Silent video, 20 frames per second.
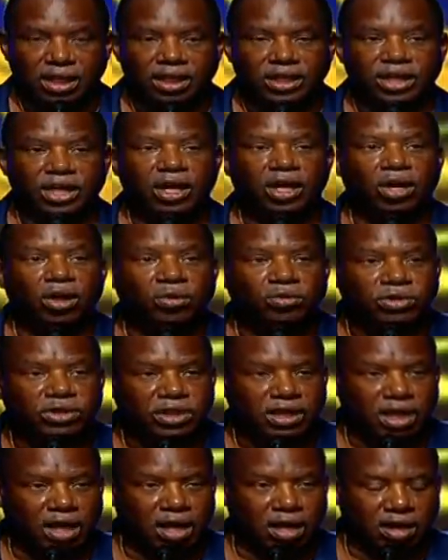the
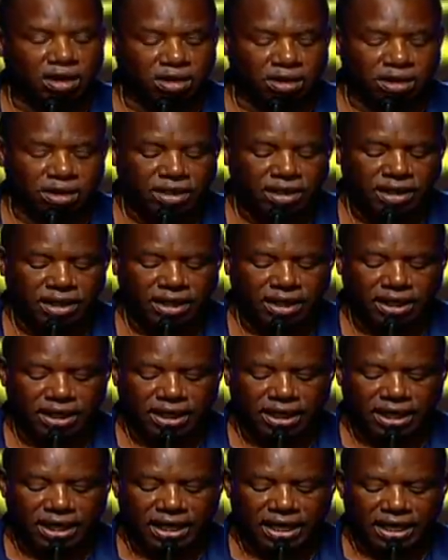Coast Guard,
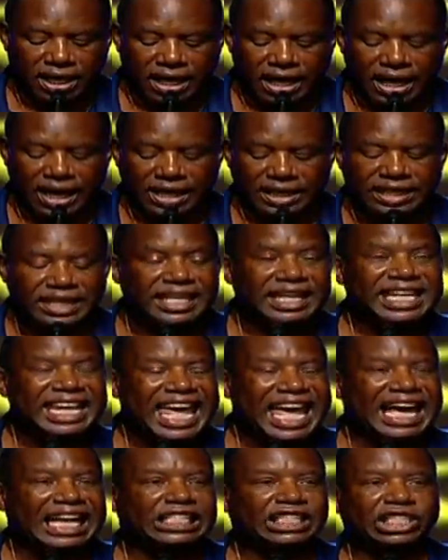and the
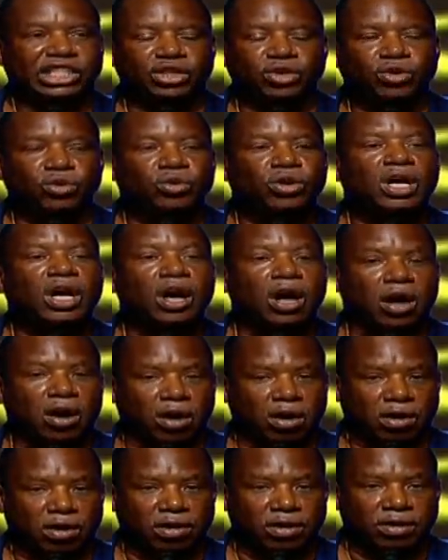National
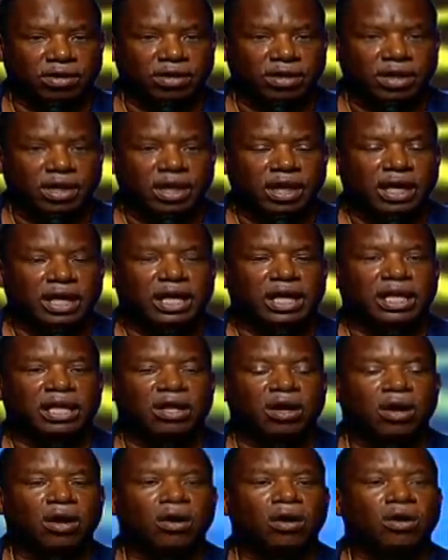Guard.
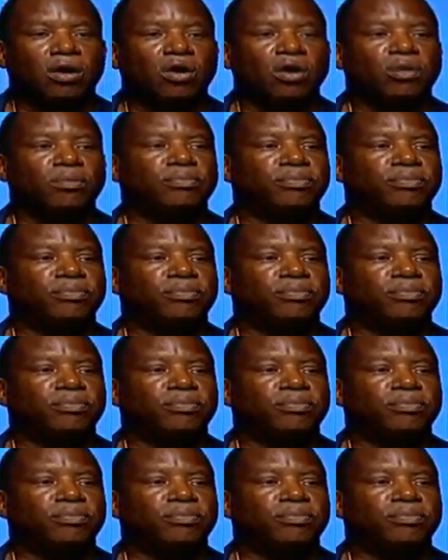In all